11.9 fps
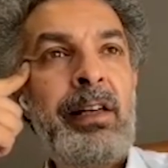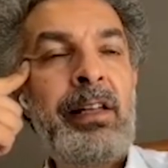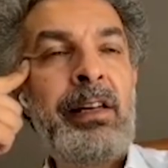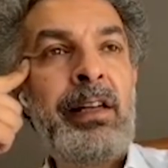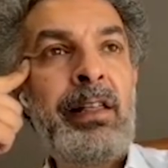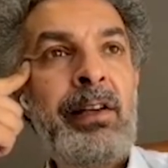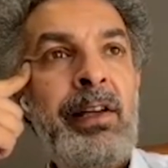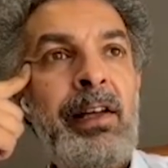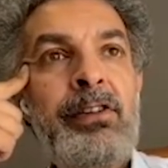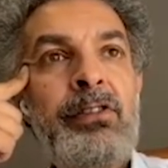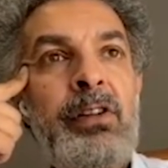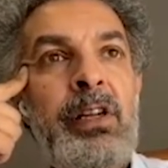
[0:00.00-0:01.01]
any other
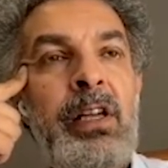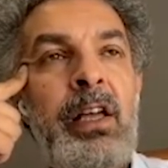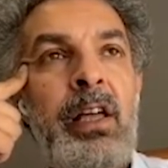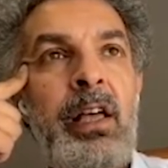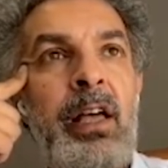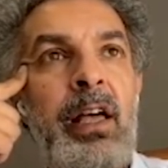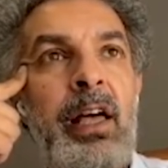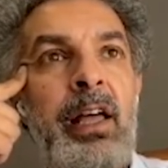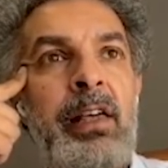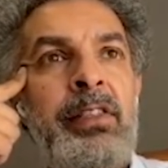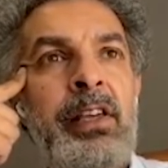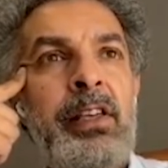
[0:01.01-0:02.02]
country. And
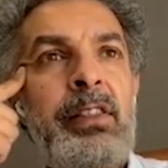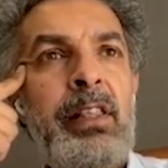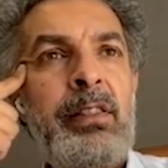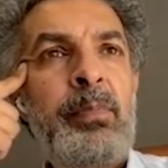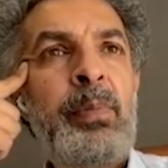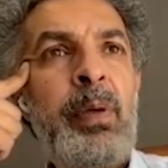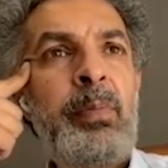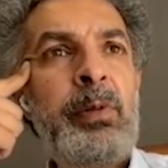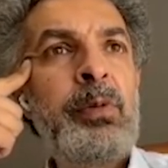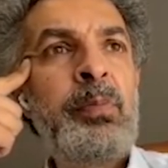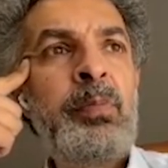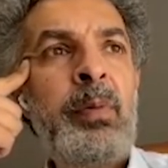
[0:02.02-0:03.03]
I think that the
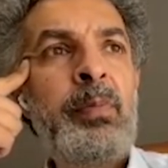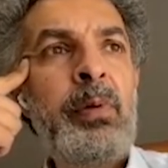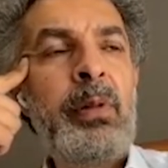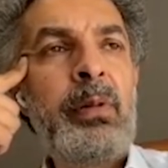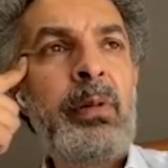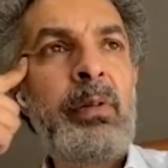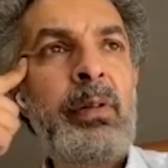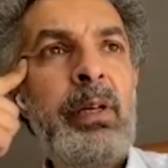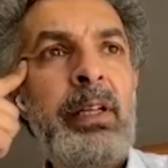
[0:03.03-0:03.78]
people-to-people